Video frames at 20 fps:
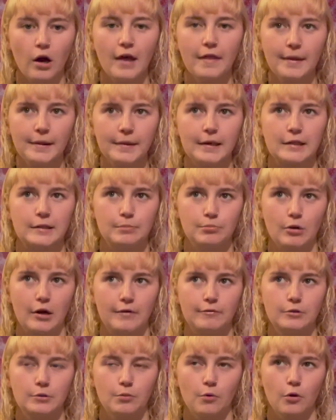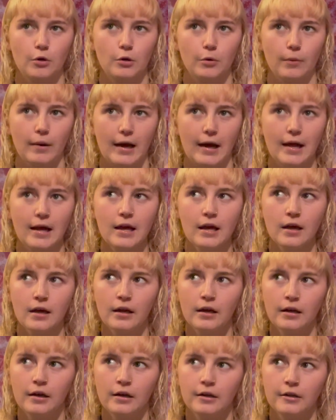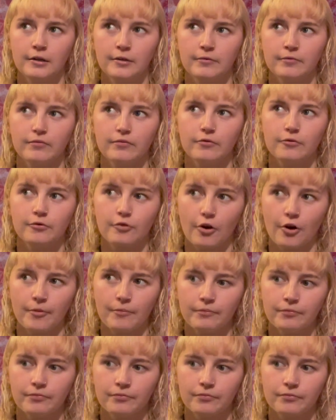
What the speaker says: I think that's brave to walk away from.